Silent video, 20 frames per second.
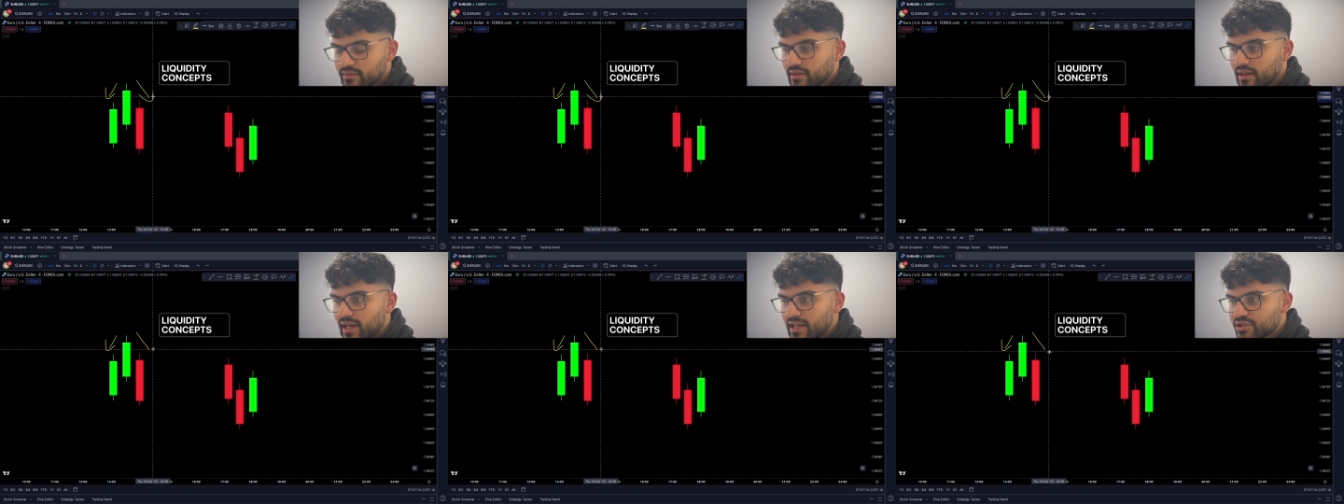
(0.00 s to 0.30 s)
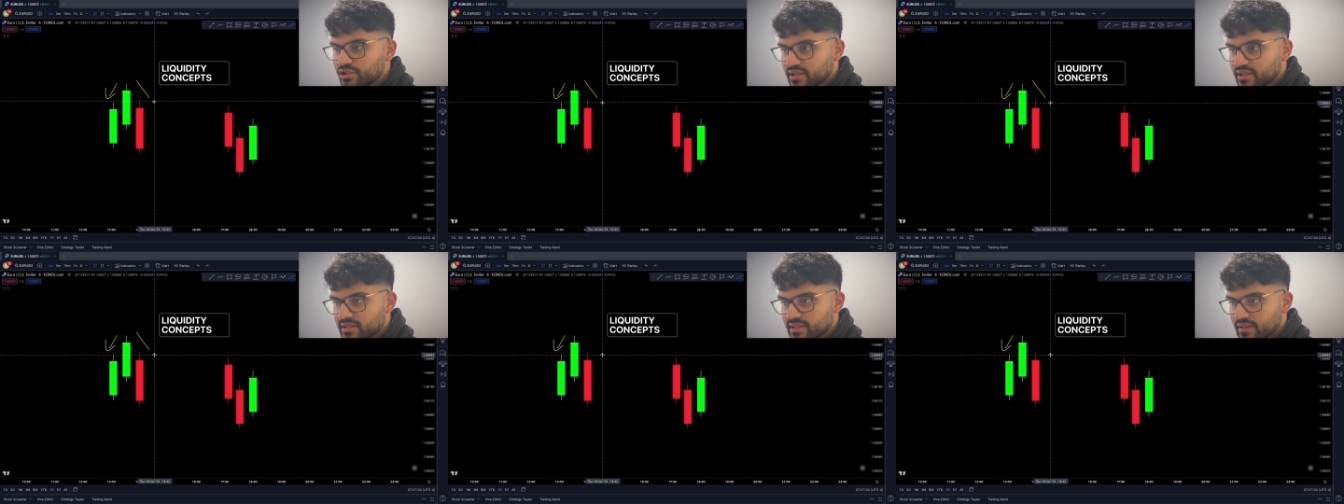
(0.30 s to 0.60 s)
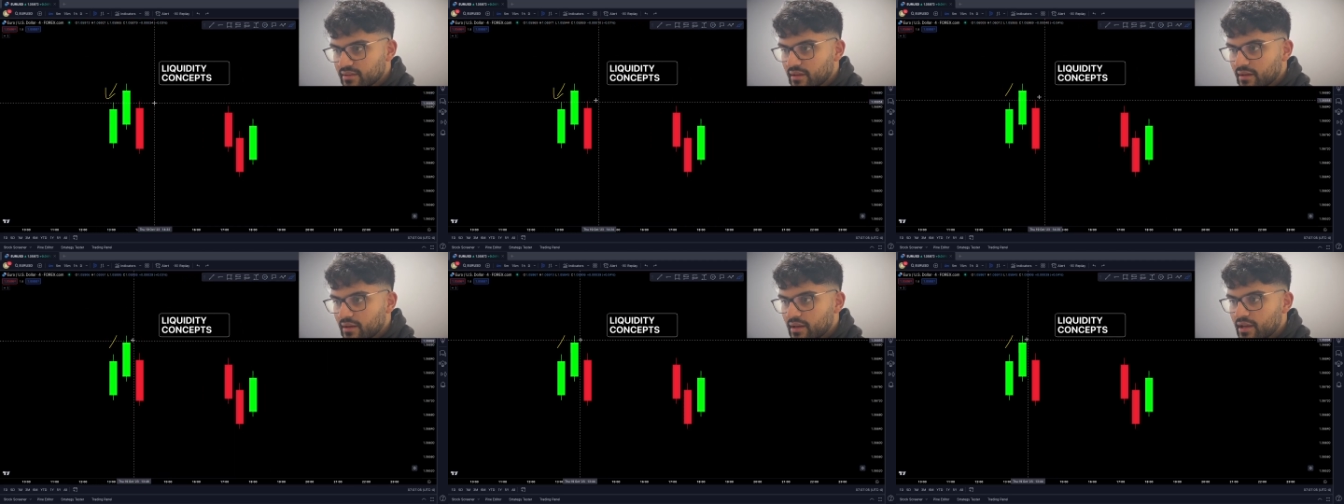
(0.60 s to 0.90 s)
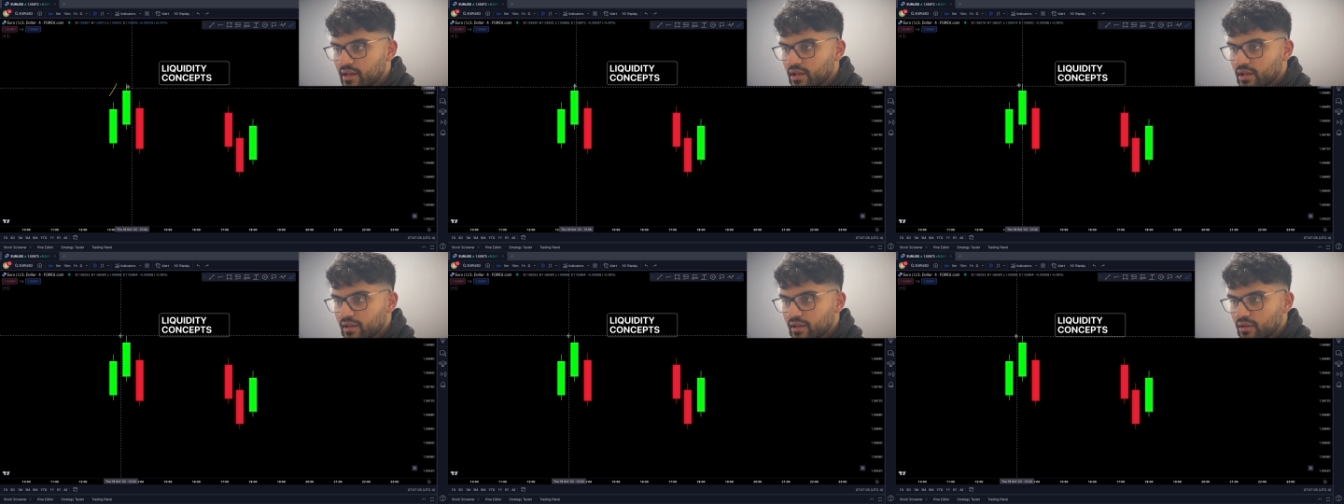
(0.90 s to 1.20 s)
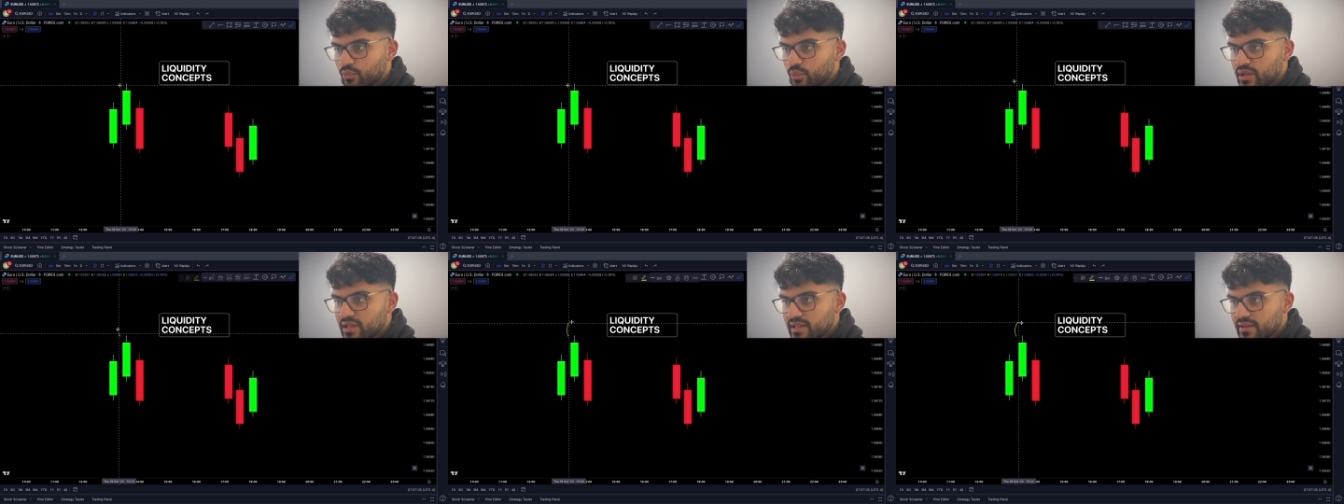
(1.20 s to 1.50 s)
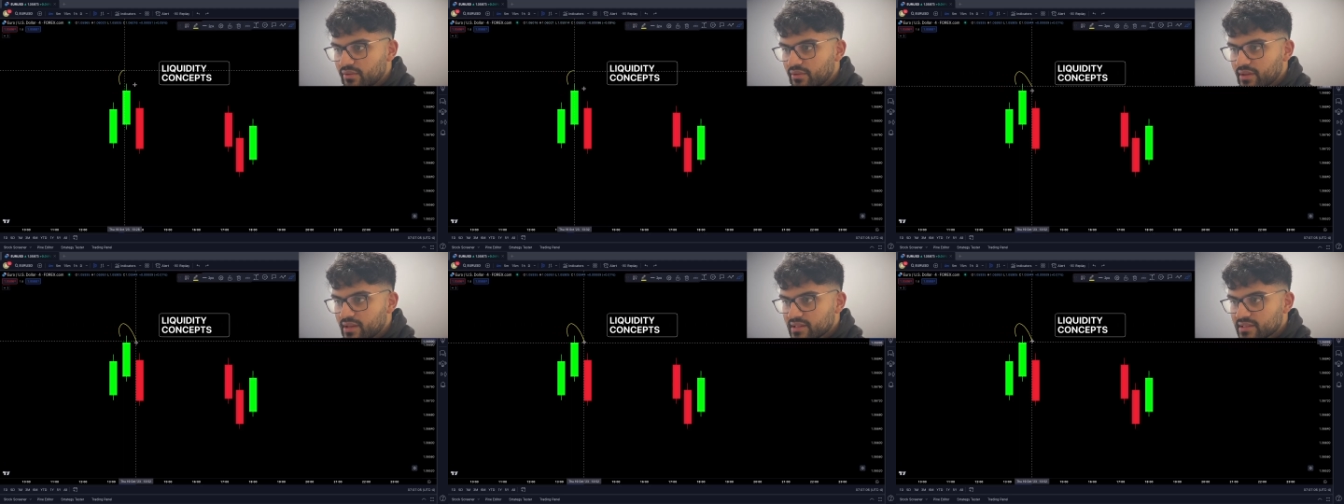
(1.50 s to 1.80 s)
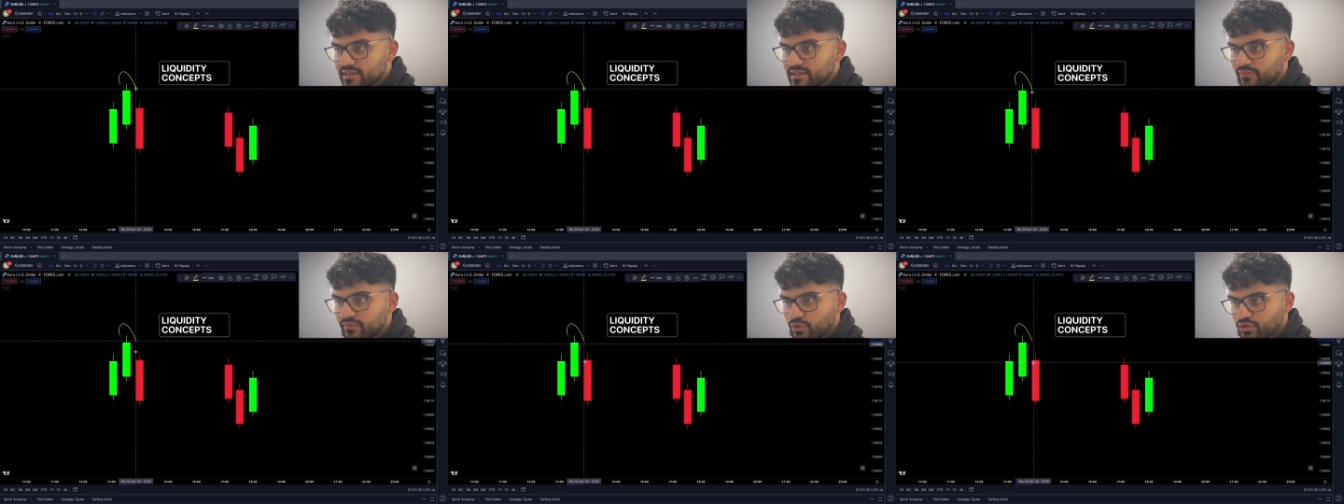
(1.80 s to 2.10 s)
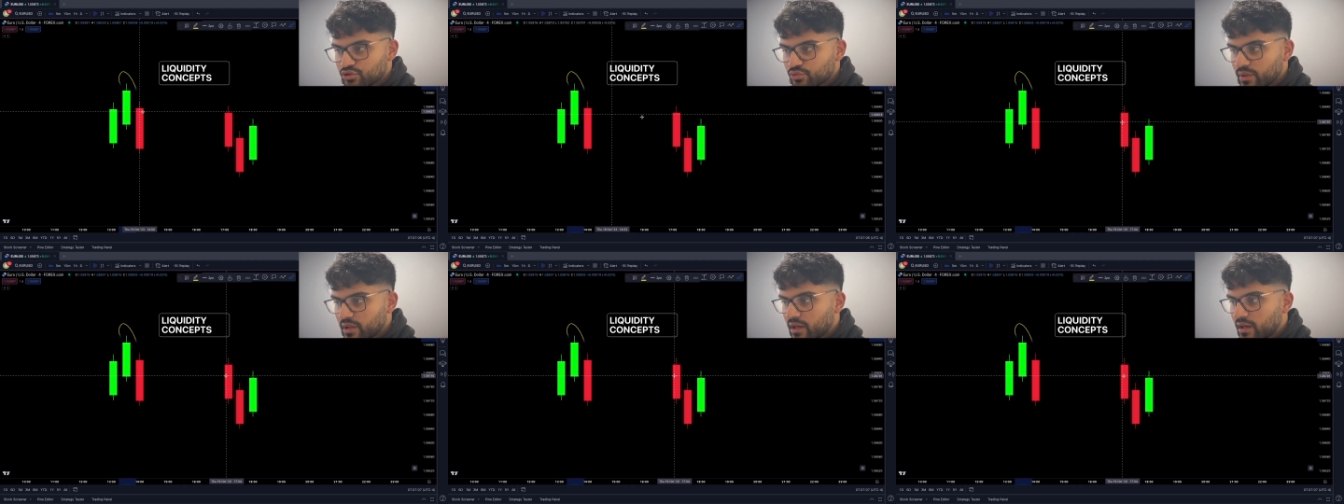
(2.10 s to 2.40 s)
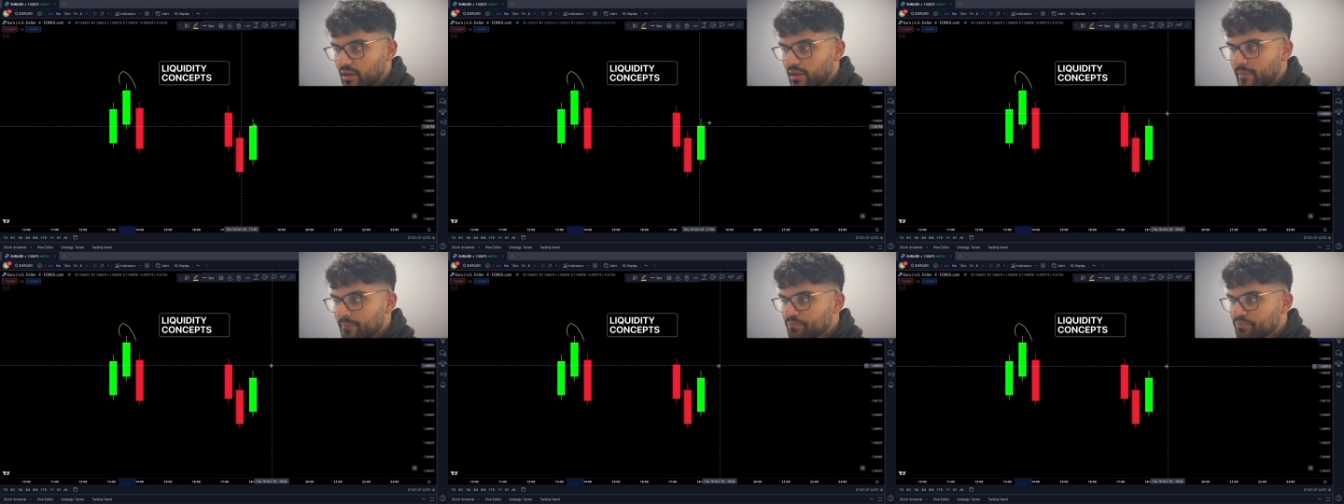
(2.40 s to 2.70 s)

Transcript: as you can see there. Okay, we need this for a swing high.